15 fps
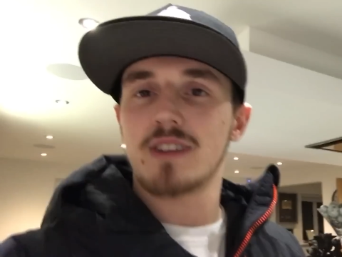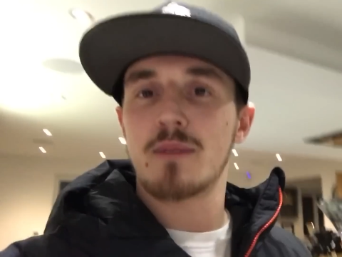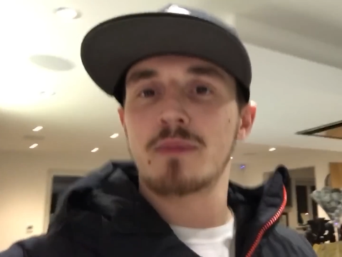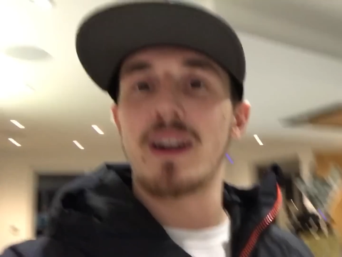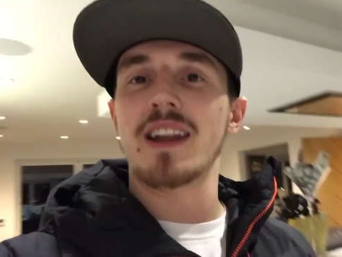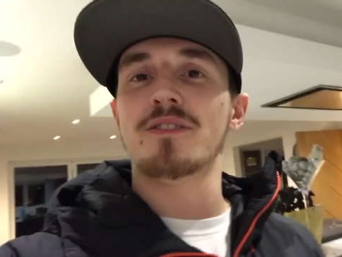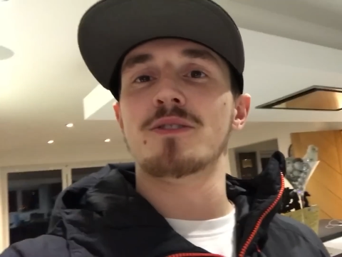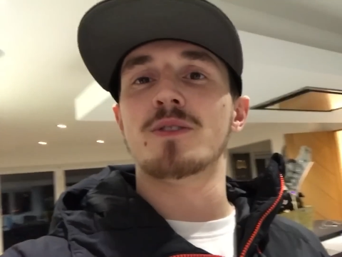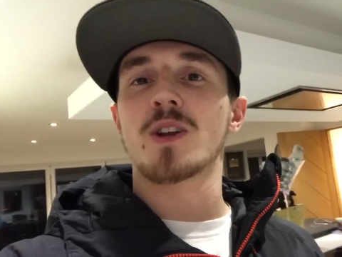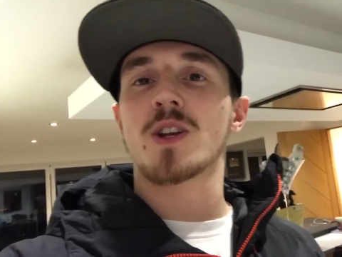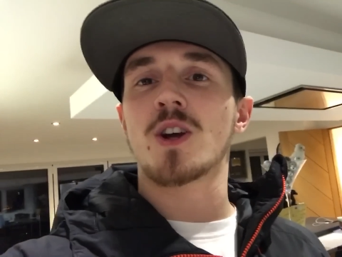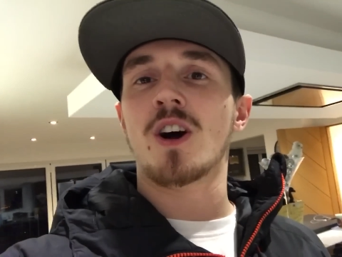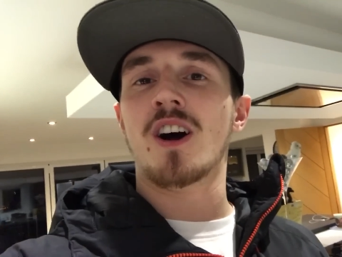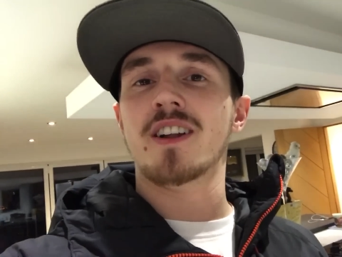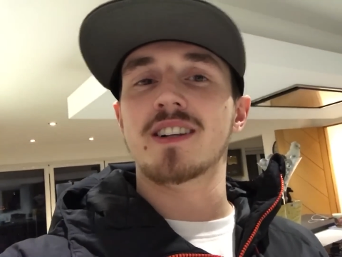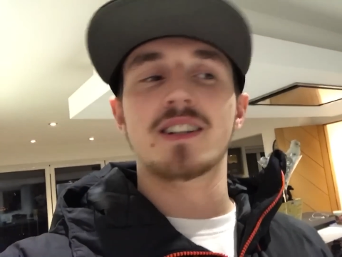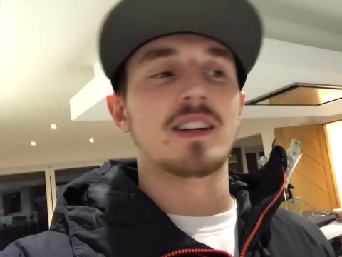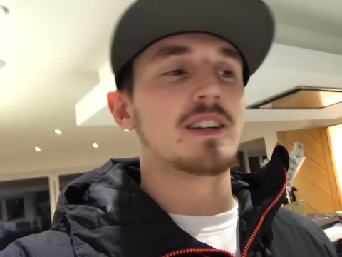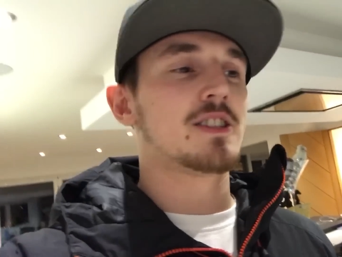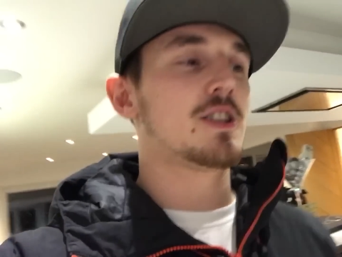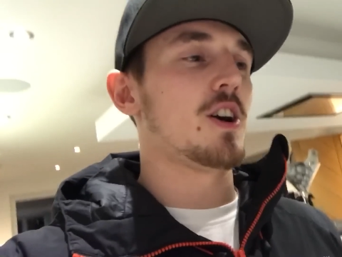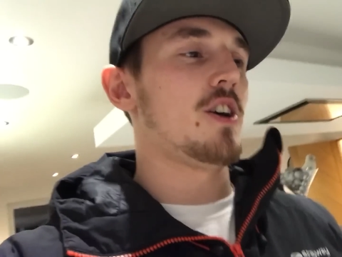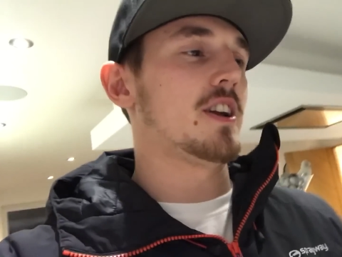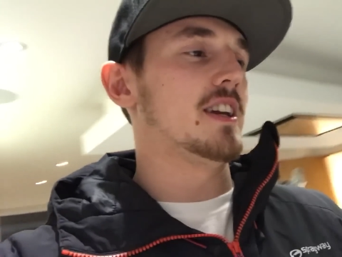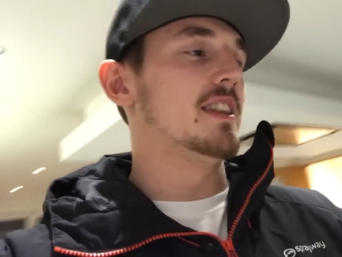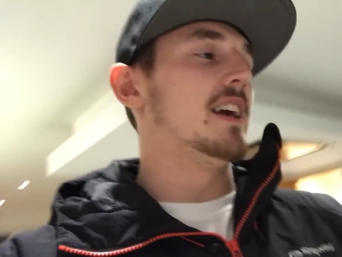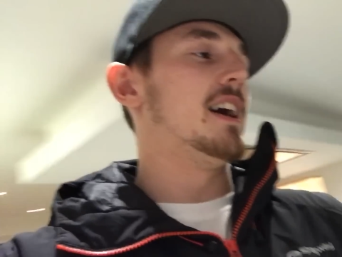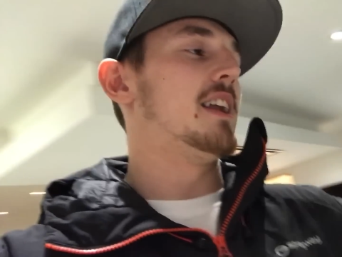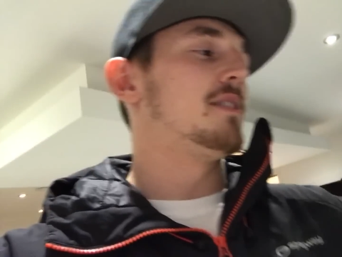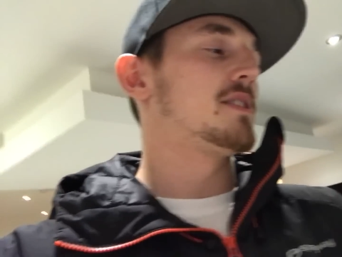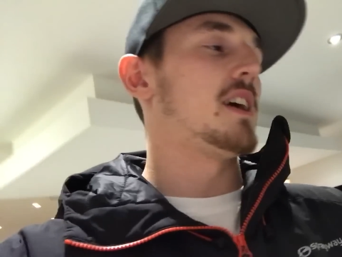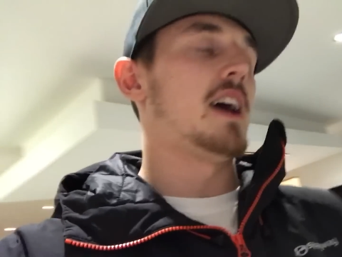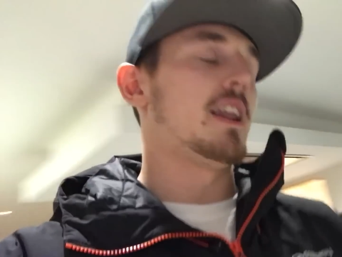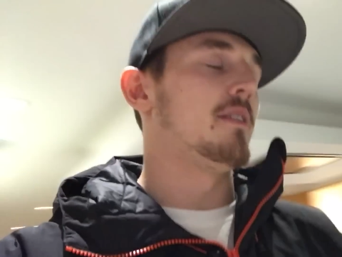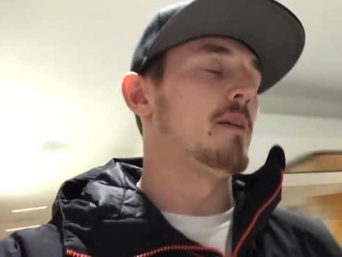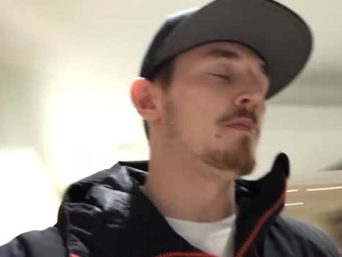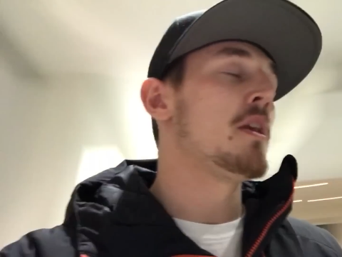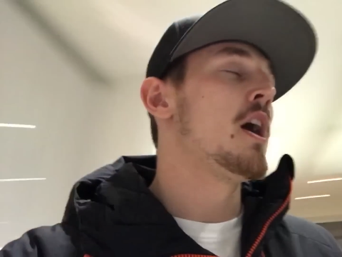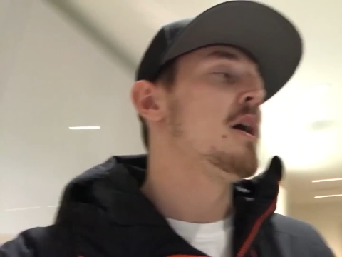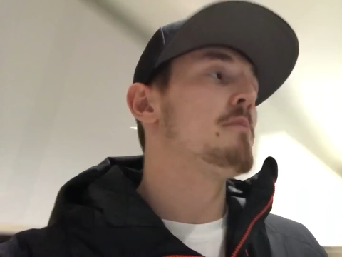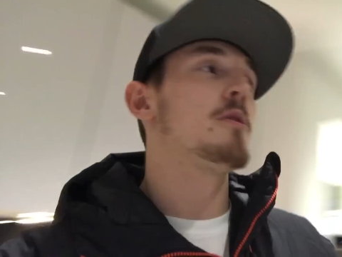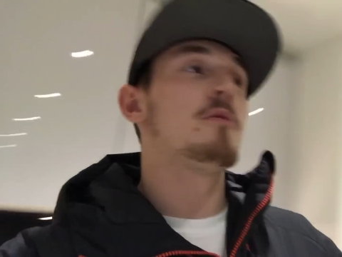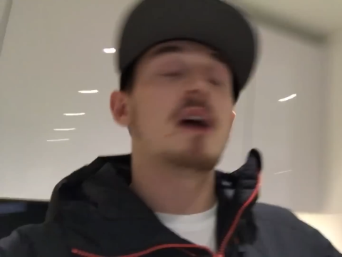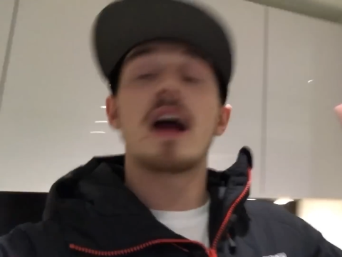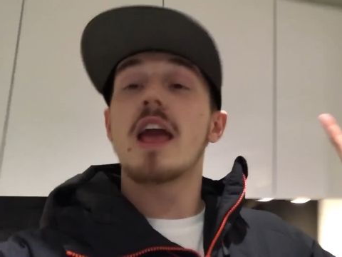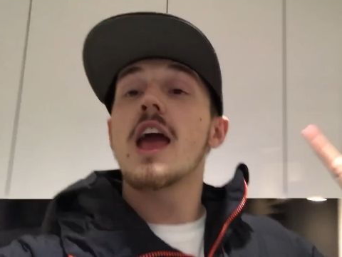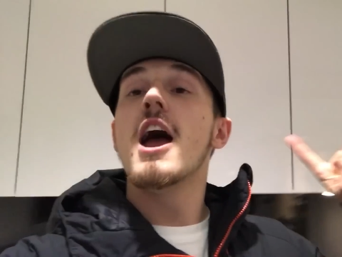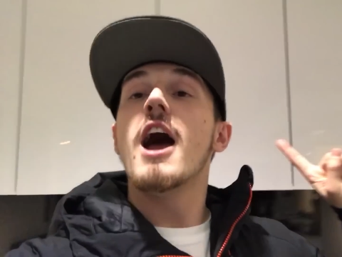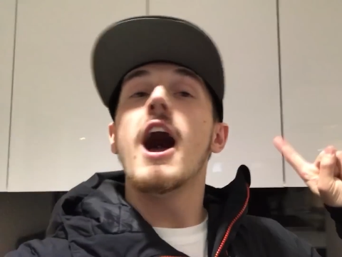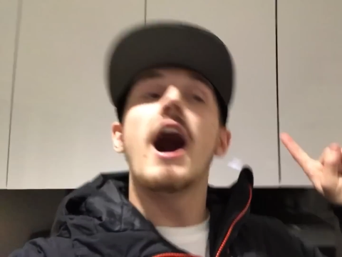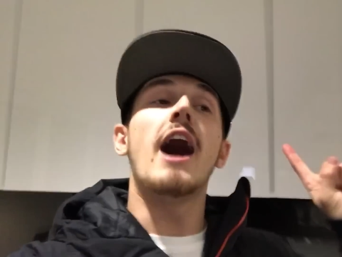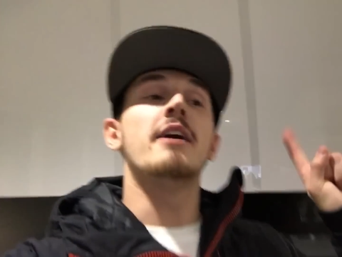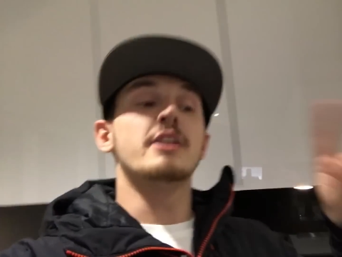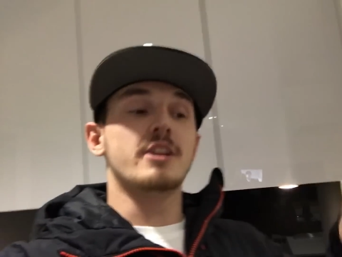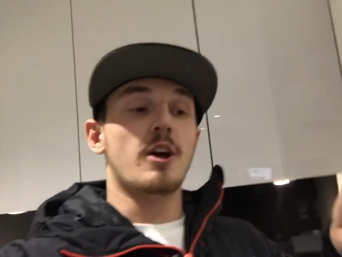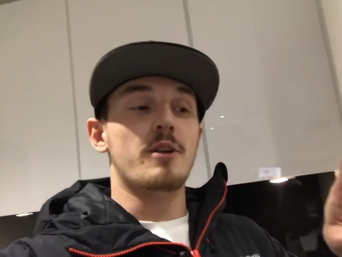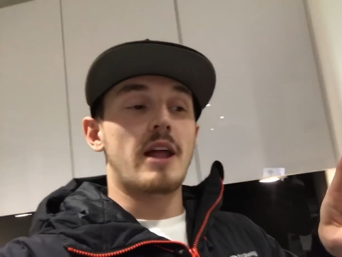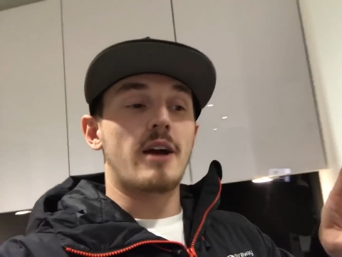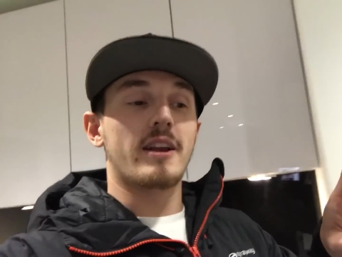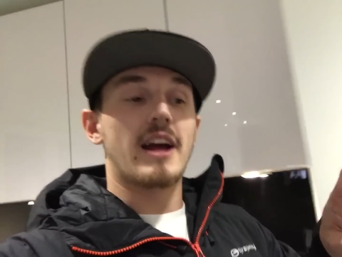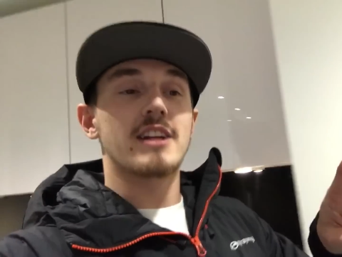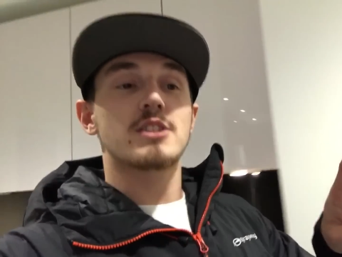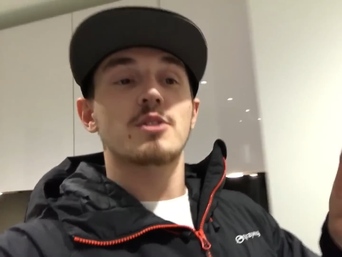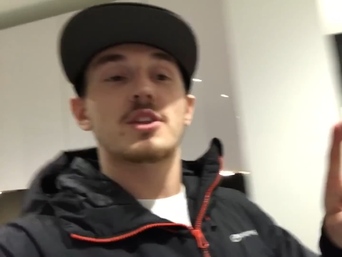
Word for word: I'm not even recording. I was talking there, and I was like, anyway. But right, I'm going to go now, guys.